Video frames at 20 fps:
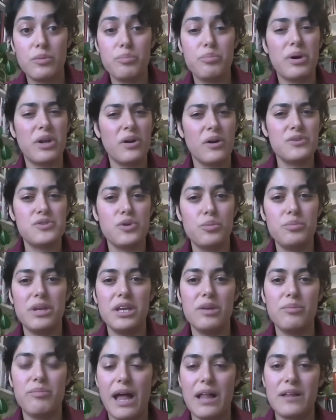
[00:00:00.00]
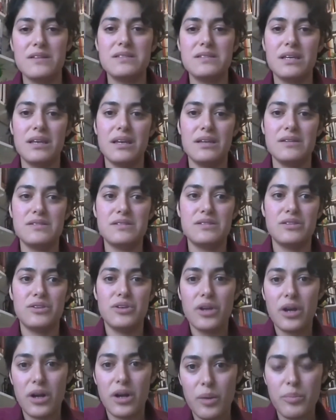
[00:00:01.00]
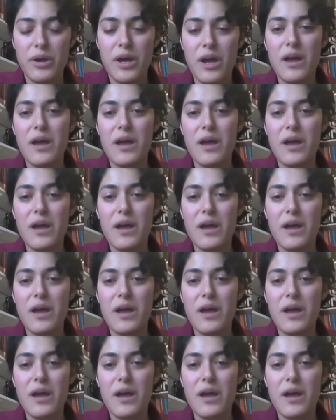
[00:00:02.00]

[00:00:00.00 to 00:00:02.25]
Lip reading: but also being balanced against Europe.